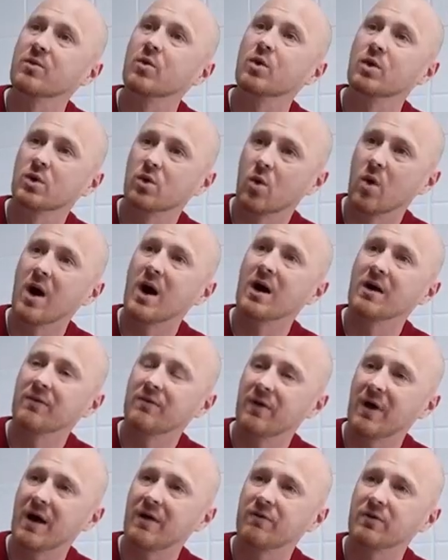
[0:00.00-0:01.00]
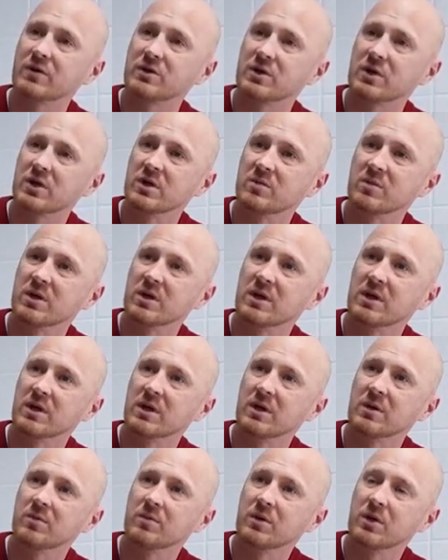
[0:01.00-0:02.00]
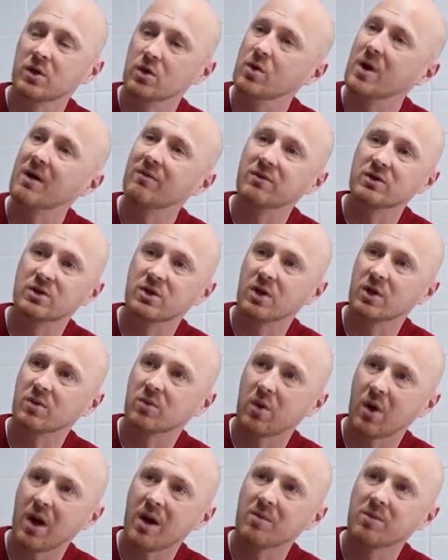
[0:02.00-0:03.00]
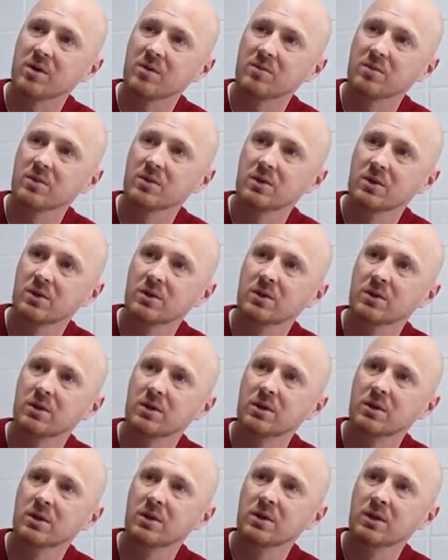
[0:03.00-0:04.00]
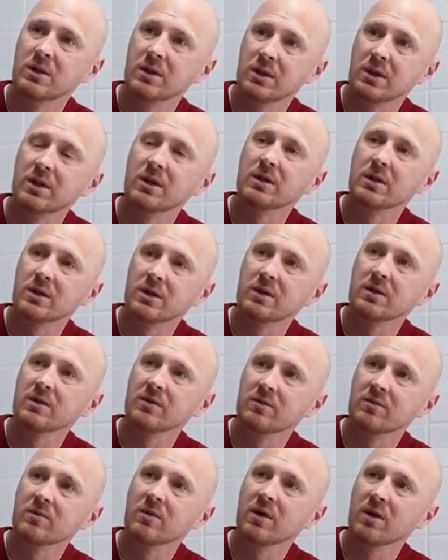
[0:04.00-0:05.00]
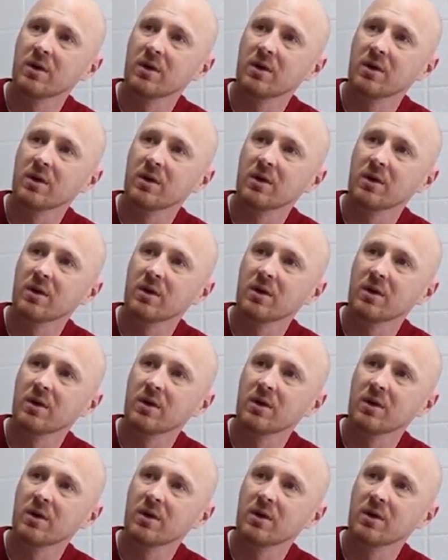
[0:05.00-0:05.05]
in here and experience the art culture uh, we're hiring peer support specialists uh, to